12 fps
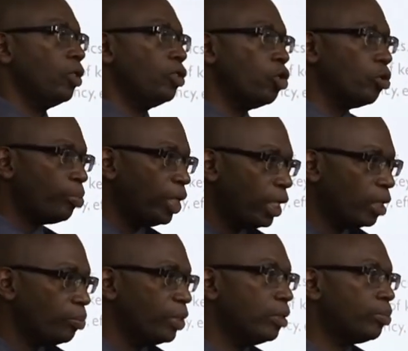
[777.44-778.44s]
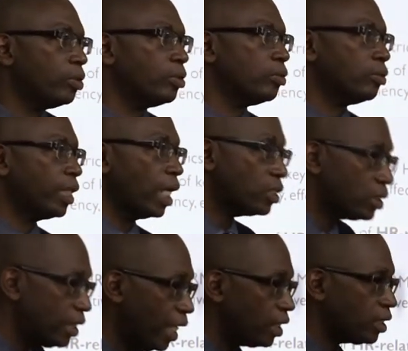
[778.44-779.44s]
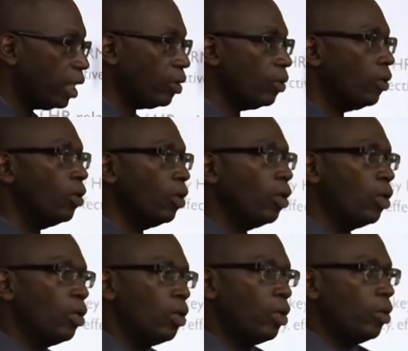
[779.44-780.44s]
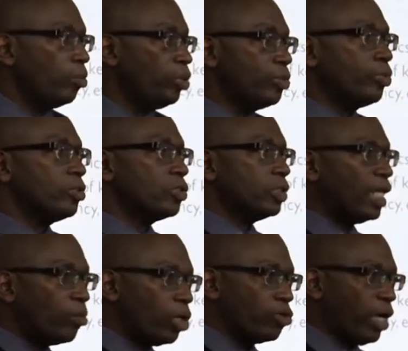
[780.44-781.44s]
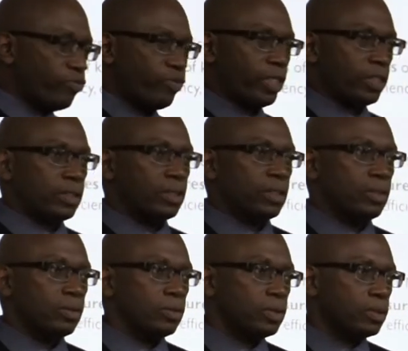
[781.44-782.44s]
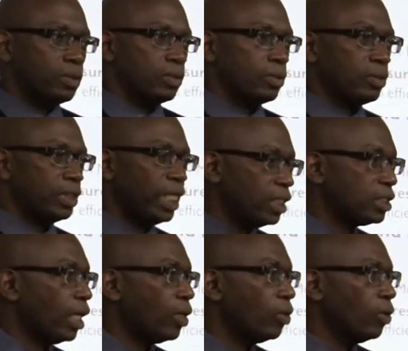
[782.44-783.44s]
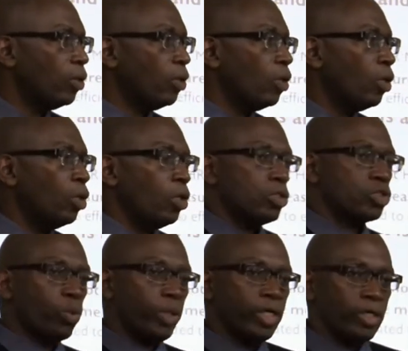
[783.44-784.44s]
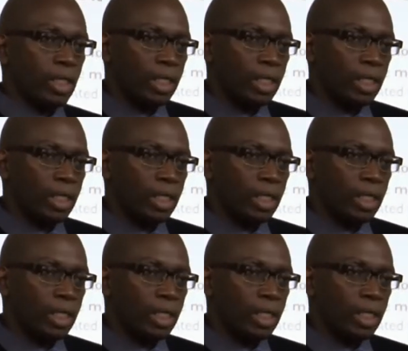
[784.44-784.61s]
You're paying people. That's data. People's demographics. Data. So where you